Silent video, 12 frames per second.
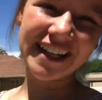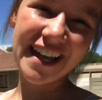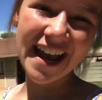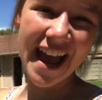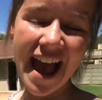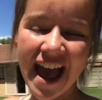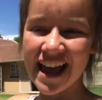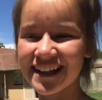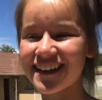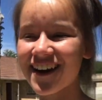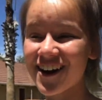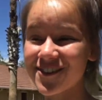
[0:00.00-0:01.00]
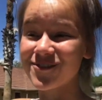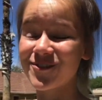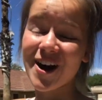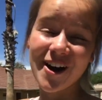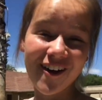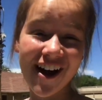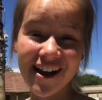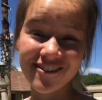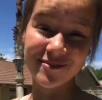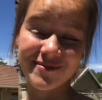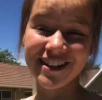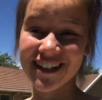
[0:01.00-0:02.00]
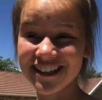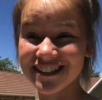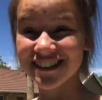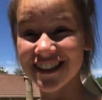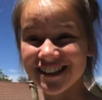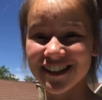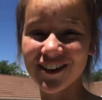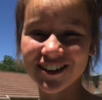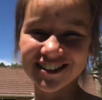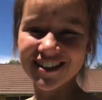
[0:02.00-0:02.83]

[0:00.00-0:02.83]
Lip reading: here, and wow, I haven't been here in such a long